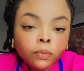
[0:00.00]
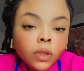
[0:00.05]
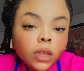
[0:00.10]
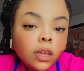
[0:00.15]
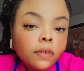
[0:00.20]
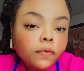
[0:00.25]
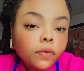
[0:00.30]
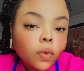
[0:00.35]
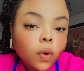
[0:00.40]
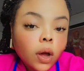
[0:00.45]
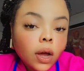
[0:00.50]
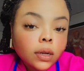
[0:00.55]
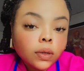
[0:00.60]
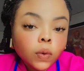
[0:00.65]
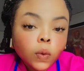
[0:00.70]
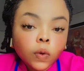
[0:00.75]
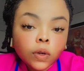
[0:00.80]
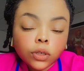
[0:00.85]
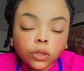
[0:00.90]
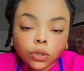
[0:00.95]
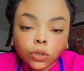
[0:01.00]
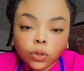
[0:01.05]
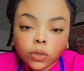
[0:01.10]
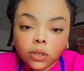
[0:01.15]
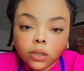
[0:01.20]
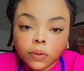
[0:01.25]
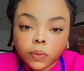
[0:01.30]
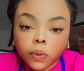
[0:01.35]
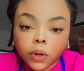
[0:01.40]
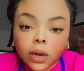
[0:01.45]
If you had
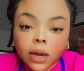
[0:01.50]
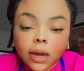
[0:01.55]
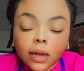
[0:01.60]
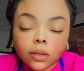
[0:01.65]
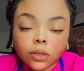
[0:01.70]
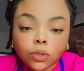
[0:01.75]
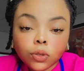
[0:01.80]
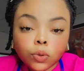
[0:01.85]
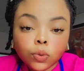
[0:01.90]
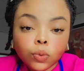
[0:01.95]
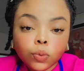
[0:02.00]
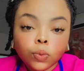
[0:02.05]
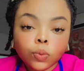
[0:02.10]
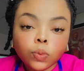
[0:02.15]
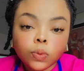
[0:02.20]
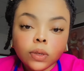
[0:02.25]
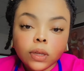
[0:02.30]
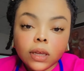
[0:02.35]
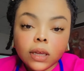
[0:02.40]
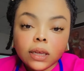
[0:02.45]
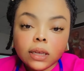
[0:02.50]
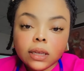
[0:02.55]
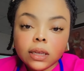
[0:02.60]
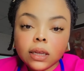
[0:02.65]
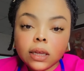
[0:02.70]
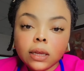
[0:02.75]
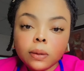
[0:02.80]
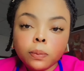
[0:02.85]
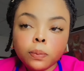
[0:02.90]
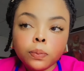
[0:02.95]
questions in regards to
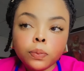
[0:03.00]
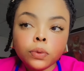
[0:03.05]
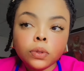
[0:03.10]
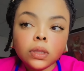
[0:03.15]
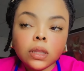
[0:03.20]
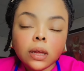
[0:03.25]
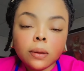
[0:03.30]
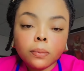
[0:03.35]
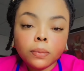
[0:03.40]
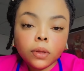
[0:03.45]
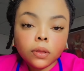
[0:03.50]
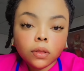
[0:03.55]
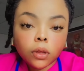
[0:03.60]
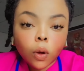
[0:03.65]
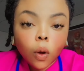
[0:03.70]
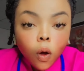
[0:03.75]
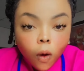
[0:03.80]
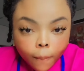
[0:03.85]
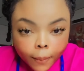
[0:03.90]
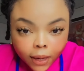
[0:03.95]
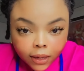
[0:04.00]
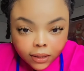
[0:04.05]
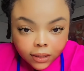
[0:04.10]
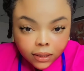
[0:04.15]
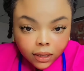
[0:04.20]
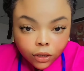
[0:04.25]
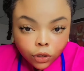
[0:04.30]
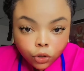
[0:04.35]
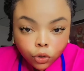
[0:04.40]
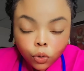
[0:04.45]
kidney, put them in the comment
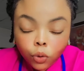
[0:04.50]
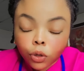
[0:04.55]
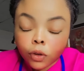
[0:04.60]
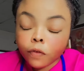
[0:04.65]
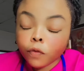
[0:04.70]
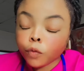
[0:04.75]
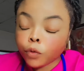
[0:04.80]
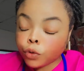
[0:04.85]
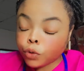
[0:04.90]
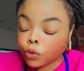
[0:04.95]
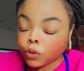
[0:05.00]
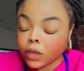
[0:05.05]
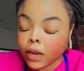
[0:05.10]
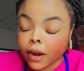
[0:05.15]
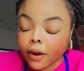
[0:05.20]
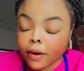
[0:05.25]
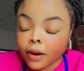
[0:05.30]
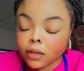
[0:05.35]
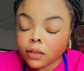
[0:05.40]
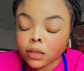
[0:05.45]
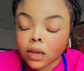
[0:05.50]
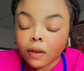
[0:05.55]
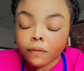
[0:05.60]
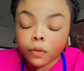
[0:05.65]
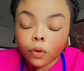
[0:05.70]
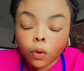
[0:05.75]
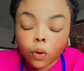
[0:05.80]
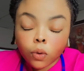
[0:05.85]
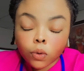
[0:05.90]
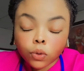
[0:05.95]
section. If you want to have
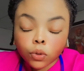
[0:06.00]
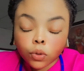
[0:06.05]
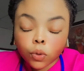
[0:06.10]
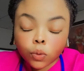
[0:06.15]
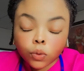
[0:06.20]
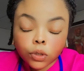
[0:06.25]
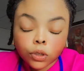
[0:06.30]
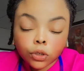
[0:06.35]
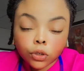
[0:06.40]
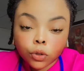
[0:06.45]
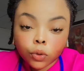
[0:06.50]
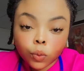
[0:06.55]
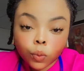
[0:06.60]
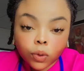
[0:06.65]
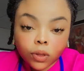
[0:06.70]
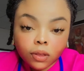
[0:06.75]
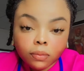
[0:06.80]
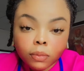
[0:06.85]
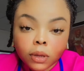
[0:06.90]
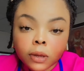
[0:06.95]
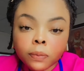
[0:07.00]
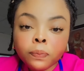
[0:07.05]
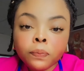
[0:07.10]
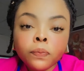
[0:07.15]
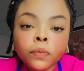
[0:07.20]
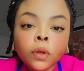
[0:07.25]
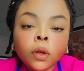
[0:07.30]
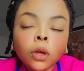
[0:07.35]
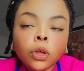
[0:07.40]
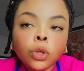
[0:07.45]
a consultation with me,
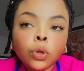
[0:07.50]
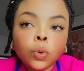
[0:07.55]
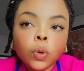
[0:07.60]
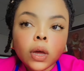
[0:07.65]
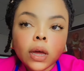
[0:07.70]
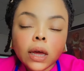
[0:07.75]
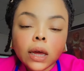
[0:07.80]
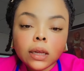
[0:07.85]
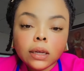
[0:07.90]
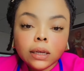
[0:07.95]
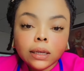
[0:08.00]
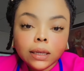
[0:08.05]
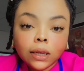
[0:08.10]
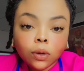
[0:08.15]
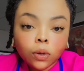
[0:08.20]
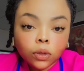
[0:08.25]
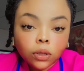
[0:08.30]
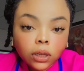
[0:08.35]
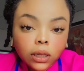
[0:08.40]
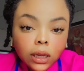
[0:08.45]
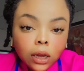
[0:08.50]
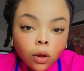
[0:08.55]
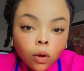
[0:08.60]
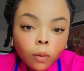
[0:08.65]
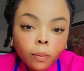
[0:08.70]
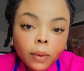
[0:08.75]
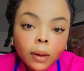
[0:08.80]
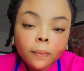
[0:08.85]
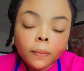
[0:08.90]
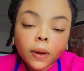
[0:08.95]
you can click on the link
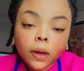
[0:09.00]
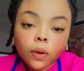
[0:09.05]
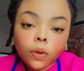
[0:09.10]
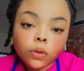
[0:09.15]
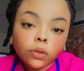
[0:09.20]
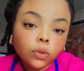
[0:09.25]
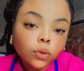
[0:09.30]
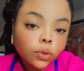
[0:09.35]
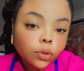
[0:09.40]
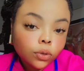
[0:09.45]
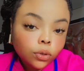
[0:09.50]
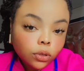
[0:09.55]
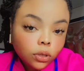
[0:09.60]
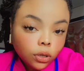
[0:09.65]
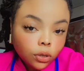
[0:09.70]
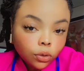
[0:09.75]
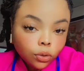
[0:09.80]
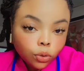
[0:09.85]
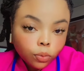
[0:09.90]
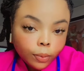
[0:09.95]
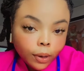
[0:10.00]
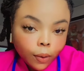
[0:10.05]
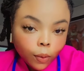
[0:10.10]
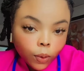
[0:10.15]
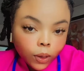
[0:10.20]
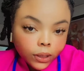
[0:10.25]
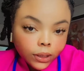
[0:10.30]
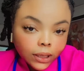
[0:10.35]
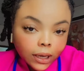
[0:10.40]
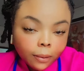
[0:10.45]
on my bio. It's going to take you to my
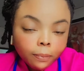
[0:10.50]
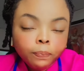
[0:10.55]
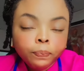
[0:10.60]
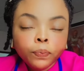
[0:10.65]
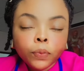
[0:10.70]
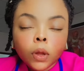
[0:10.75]
WhatsApp.